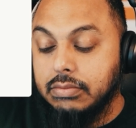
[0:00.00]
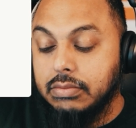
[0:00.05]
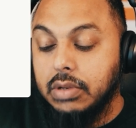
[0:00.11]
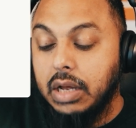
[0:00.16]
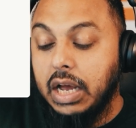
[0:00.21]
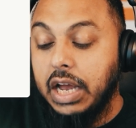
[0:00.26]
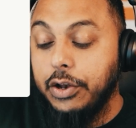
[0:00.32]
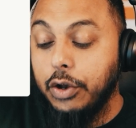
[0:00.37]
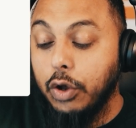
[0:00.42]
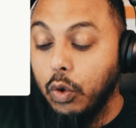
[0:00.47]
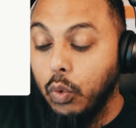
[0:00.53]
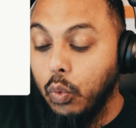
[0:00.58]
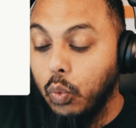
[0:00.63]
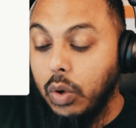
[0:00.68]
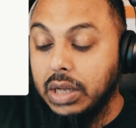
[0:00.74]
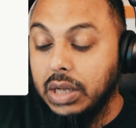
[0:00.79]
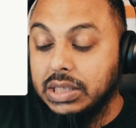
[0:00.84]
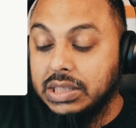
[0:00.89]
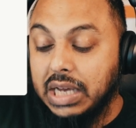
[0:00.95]
I know
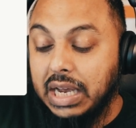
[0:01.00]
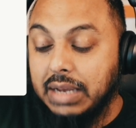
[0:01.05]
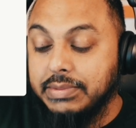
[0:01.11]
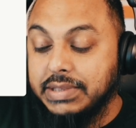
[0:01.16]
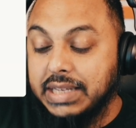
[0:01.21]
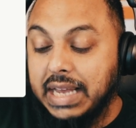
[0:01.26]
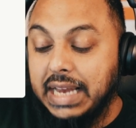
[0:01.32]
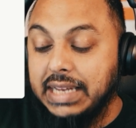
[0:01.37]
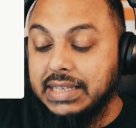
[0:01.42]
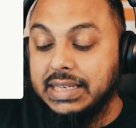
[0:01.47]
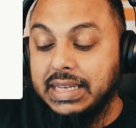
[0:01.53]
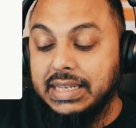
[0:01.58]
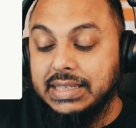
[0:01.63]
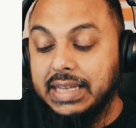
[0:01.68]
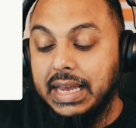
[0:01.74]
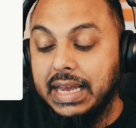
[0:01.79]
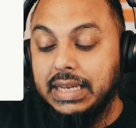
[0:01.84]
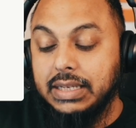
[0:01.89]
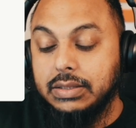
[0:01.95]
1 times 8 is
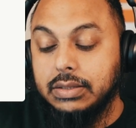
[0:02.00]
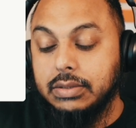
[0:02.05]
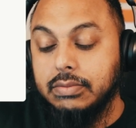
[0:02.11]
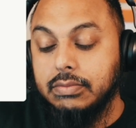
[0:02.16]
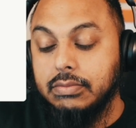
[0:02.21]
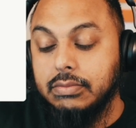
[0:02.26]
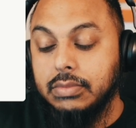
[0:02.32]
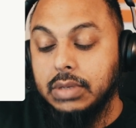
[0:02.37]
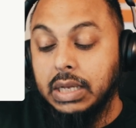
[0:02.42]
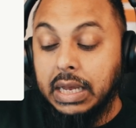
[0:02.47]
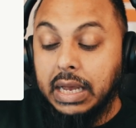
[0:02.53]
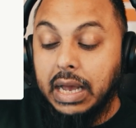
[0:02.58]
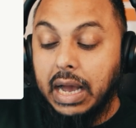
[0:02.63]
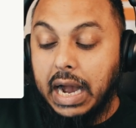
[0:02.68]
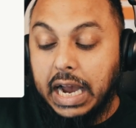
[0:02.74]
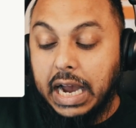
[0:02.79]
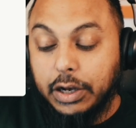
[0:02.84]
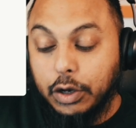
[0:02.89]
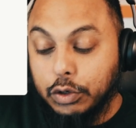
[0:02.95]
8.
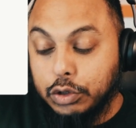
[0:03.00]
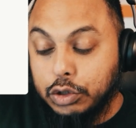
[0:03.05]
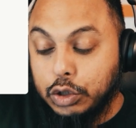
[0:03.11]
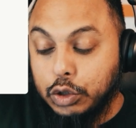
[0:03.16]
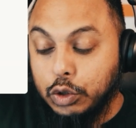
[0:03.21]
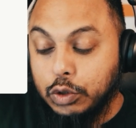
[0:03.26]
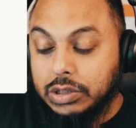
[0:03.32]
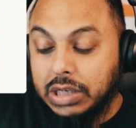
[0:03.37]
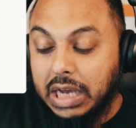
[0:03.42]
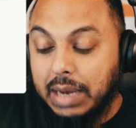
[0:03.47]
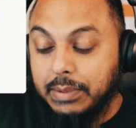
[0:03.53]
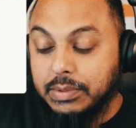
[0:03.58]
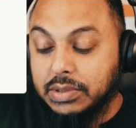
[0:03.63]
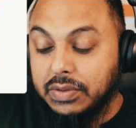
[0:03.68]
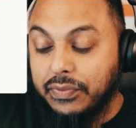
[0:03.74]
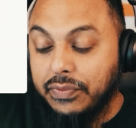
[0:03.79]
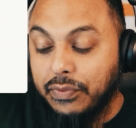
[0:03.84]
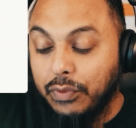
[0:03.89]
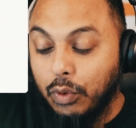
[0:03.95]
I know 2 times
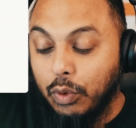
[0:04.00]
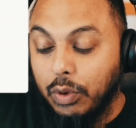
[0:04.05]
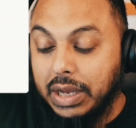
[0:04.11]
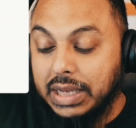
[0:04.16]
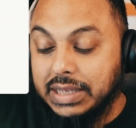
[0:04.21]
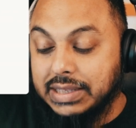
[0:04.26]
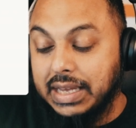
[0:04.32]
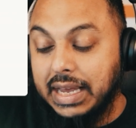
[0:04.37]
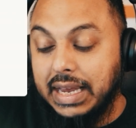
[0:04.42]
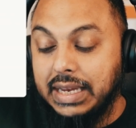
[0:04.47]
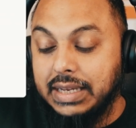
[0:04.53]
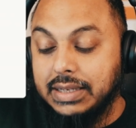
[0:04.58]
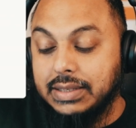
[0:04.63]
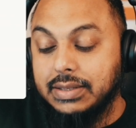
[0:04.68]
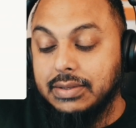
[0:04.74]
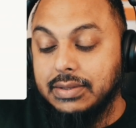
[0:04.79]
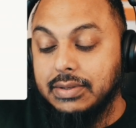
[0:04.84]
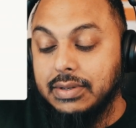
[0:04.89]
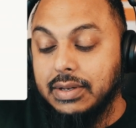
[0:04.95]
4 is 8.
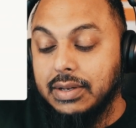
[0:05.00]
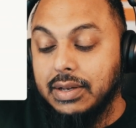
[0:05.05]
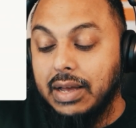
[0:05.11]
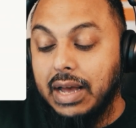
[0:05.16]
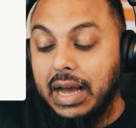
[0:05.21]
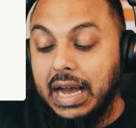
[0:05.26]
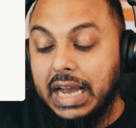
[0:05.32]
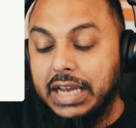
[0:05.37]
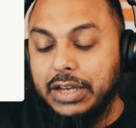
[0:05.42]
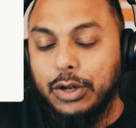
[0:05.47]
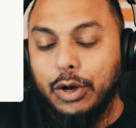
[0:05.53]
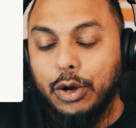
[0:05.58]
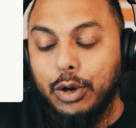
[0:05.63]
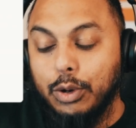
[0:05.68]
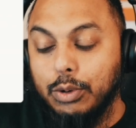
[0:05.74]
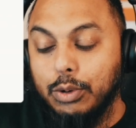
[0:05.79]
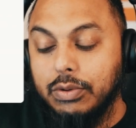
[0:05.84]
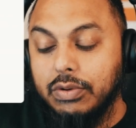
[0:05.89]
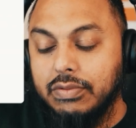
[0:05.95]
I
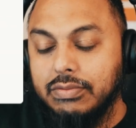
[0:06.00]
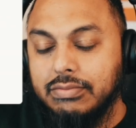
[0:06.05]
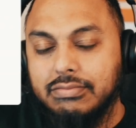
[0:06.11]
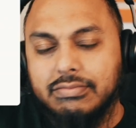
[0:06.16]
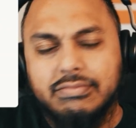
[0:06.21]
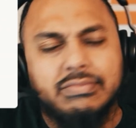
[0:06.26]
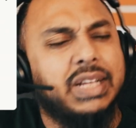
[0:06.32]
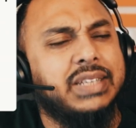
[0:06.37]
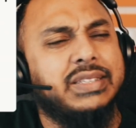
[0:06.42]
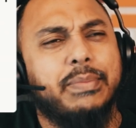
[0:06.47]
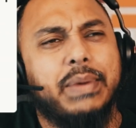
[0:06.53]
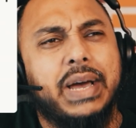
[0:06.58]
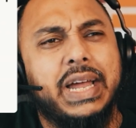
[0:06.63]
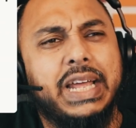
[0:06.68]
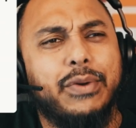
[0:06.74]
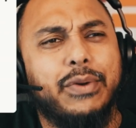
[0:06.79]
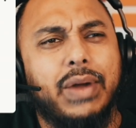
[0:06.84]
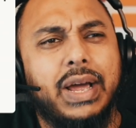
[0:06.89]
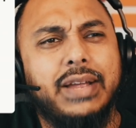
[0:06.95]
know that's about it,
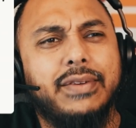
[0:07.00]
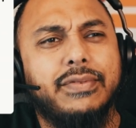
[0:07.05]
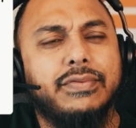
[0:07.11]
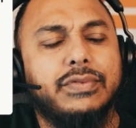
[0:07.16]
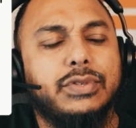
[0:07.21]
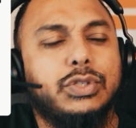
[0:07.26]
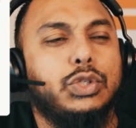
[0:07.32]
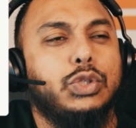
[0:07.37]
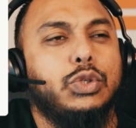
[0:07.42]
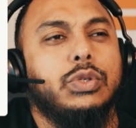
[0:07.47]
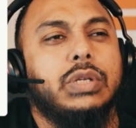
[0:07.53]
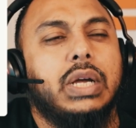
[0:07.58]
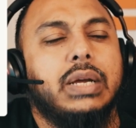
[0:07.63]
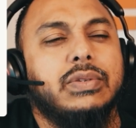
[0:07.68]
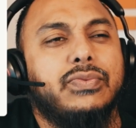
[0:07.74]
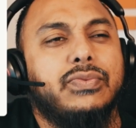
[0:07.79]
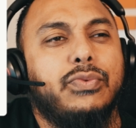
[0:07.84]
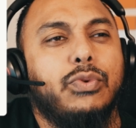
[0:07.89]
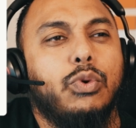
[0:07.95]
right? 2 times
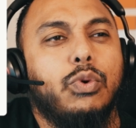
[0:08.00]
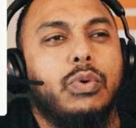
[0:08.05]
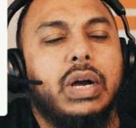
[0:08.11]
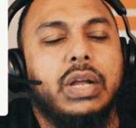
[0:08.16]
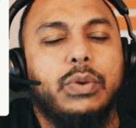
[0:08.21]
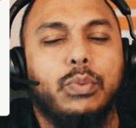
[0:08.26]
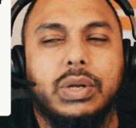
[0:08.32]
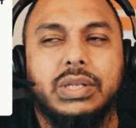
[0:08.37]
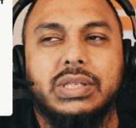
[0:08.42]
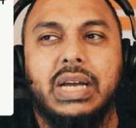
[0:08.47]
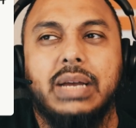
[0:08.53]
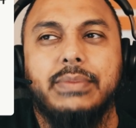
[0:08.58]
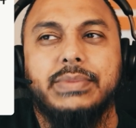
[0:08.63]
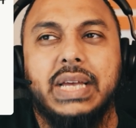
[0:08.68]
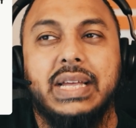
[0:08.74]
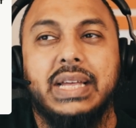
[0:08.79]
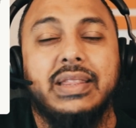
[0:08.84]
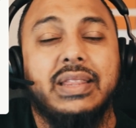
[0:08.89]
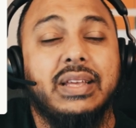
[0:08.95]
4 and 1 times
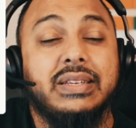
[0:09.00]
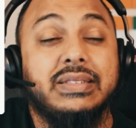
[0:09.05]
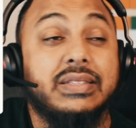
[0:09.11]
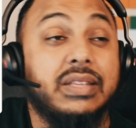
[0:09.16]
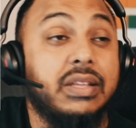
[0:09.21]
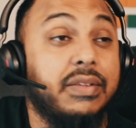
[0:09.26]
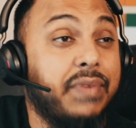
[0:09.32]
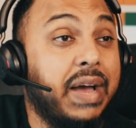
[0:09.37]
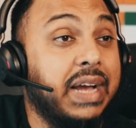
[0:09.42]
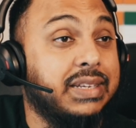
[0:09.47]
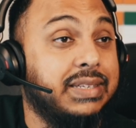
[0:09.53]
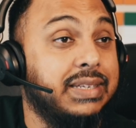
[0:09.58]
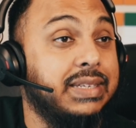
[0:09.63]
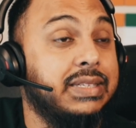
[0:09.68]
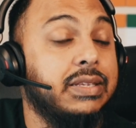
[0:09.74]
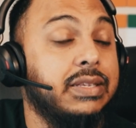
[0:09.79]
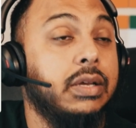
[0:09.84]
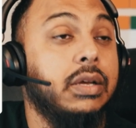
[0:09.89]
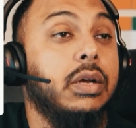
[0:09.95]
8. These are the factors
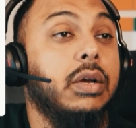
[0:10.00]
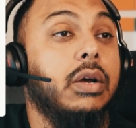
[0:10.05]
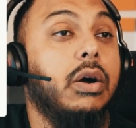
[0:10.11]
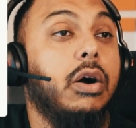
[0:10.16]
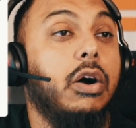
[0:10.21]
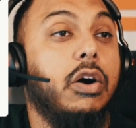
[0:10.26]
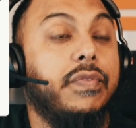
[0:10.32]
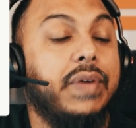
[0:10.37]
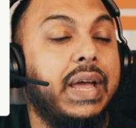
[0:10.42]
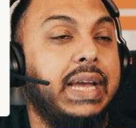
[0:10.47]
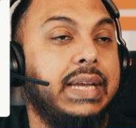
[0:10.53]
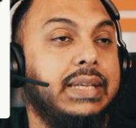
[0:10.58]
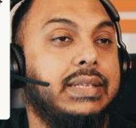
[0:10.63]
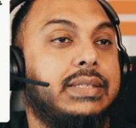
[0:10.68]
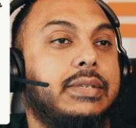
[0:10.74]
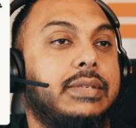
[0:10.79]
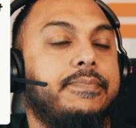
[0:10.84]
of 8.